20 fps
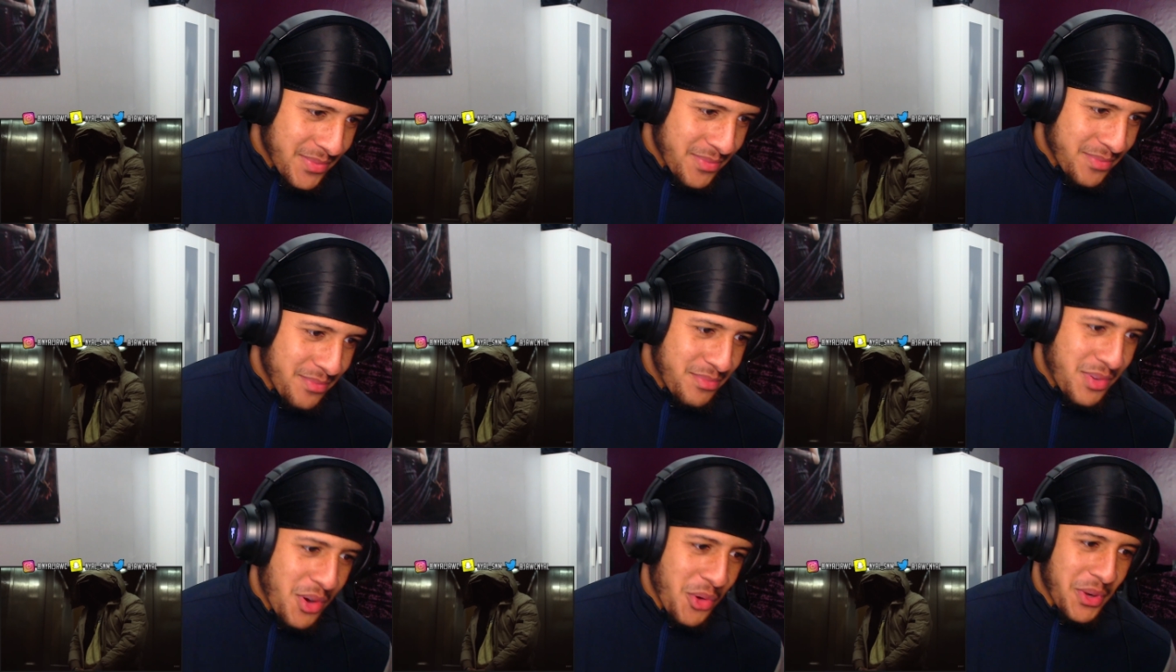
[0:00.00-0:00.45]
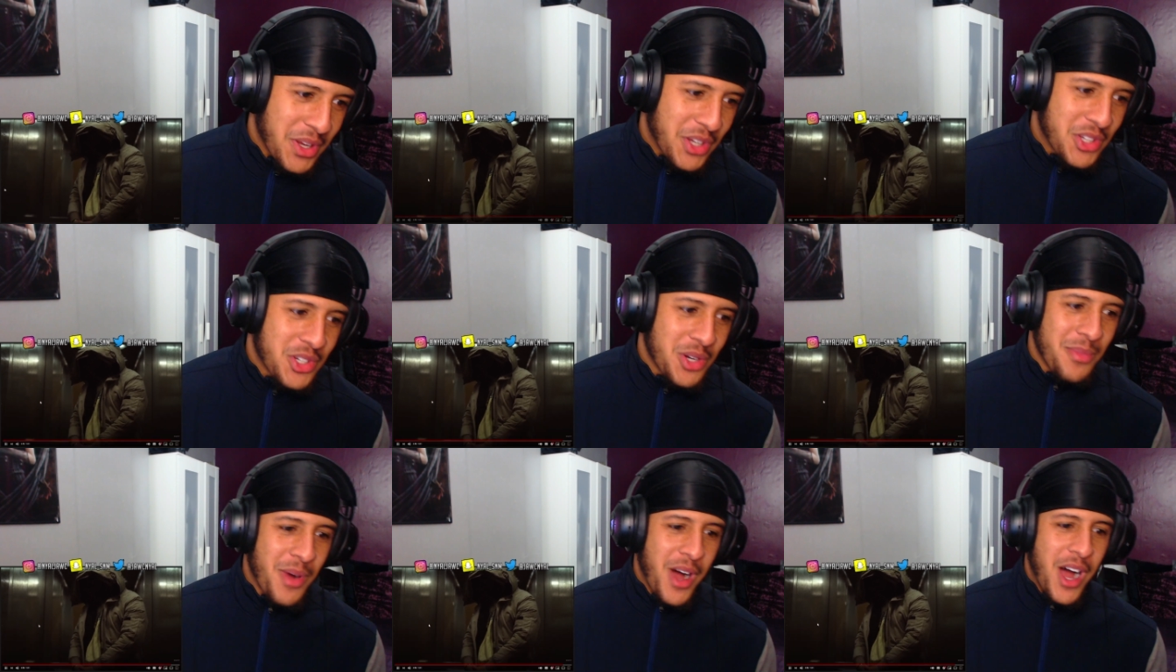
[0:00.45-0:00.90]
bro, he
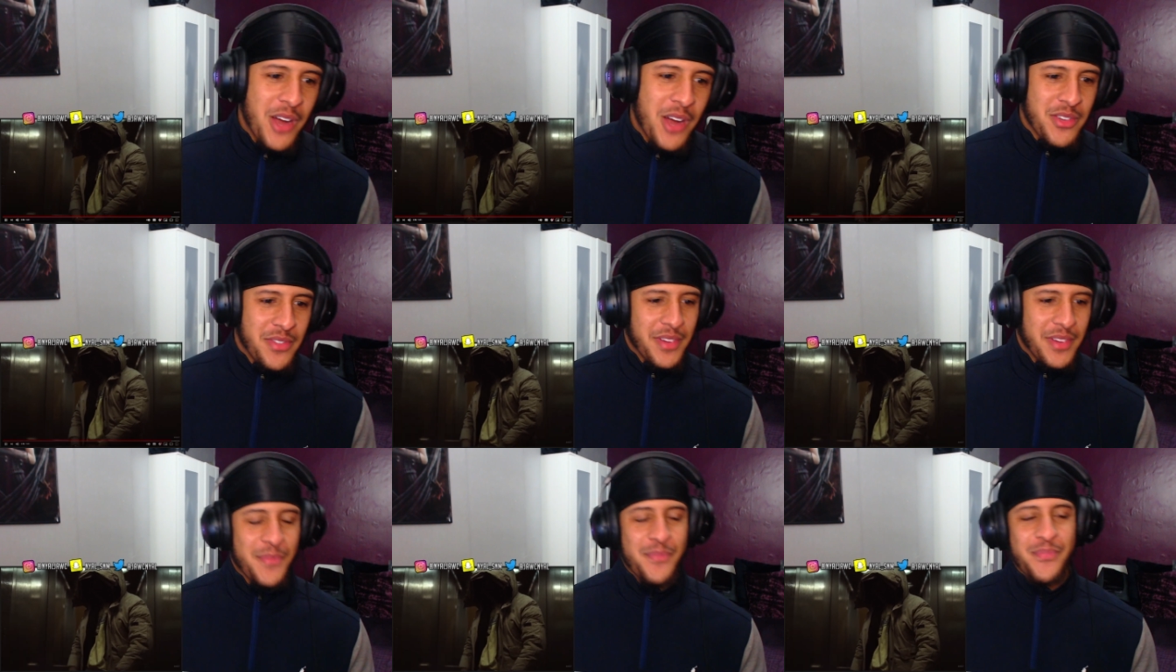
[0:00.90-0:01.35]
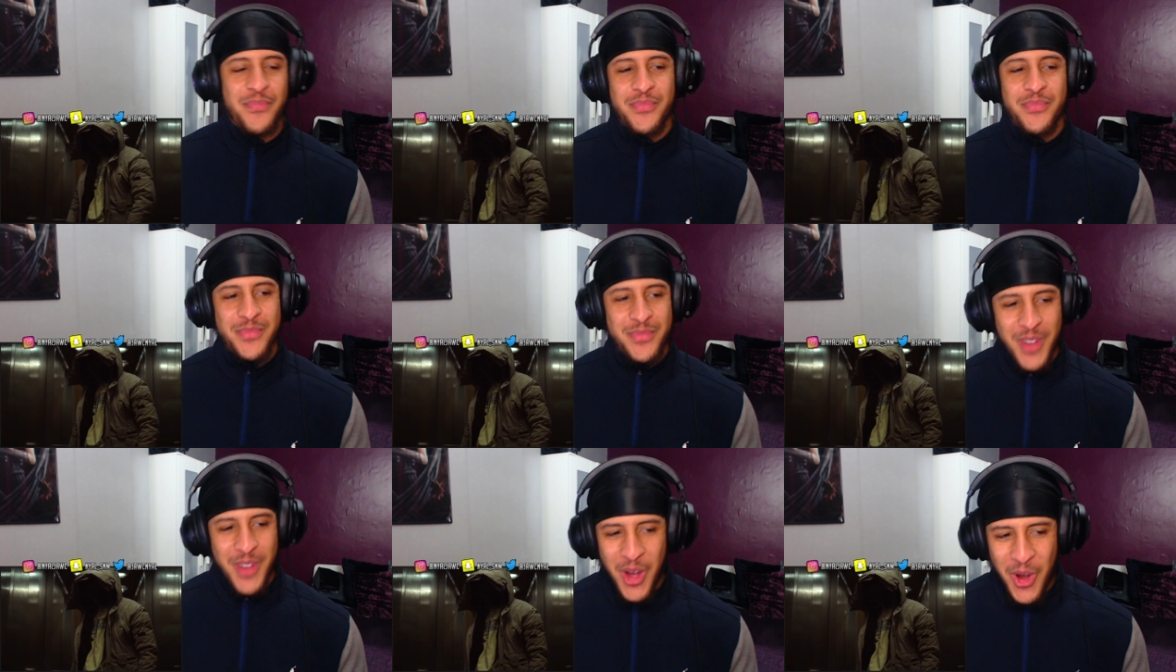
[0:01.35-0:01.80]
come hard with it.
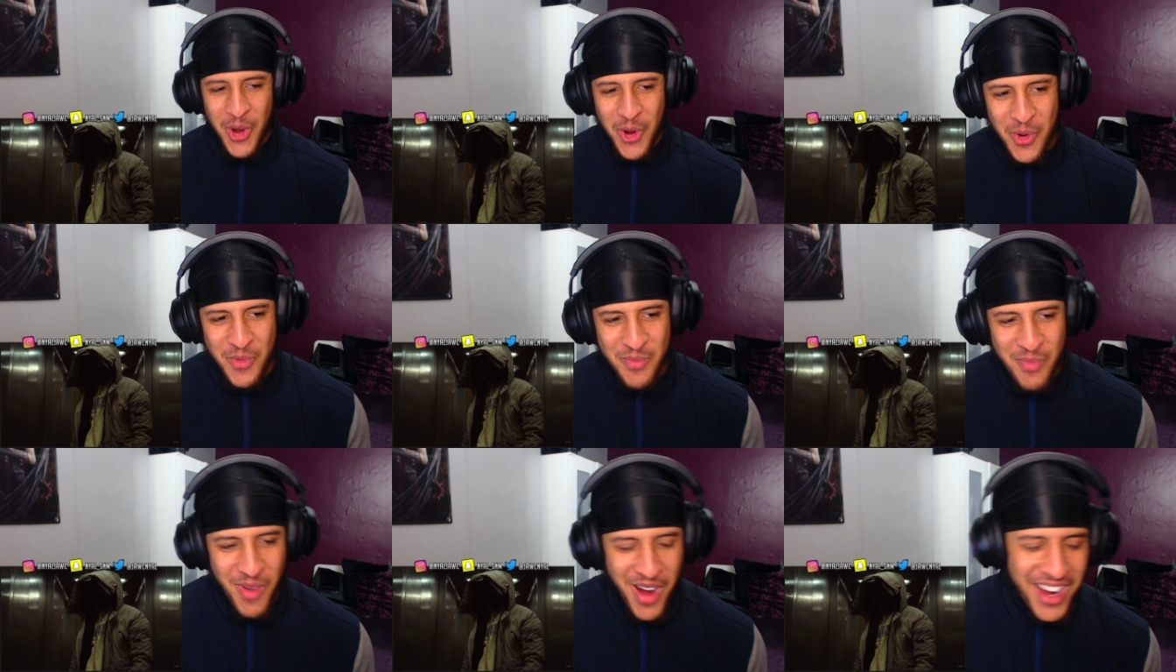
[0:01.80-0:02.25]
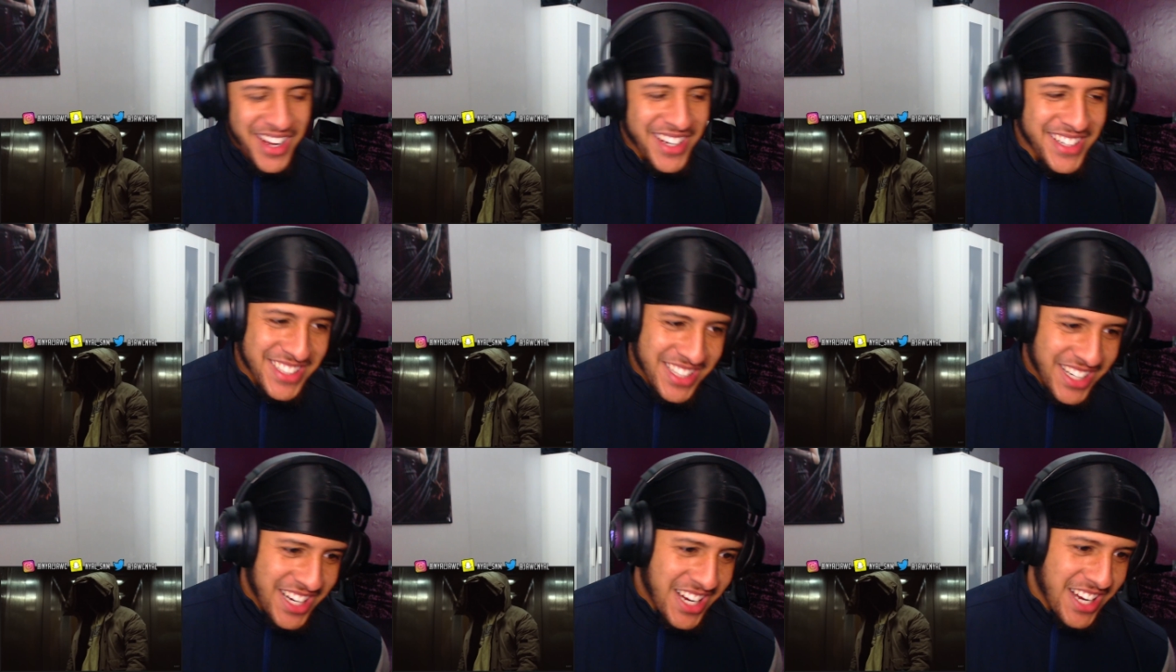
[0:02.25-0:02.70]
Oh my
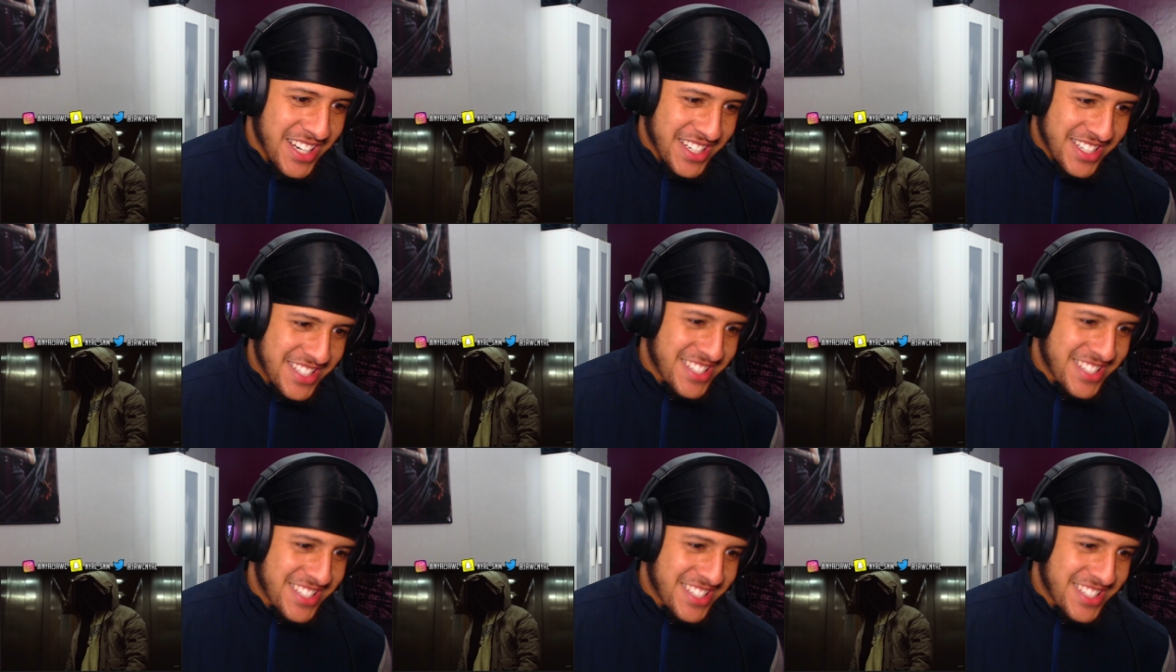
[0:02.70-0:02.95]
gosh.